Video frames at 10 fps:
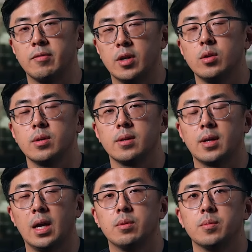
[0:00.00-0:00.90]
very
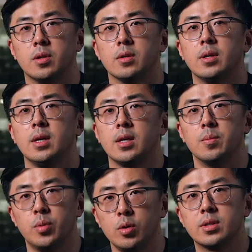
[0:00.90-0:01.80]
capable
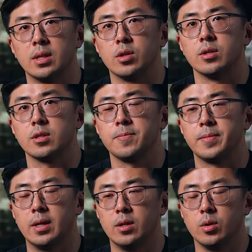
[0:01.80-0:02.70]
compute centers
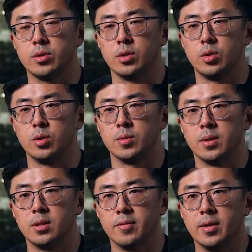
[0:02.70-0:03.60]
and also to
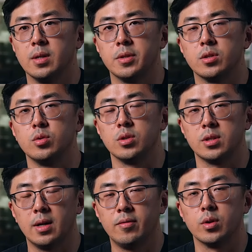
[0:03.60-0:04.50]
develop these new
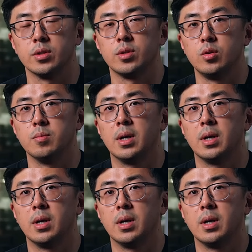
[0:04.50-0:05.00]
softwares, new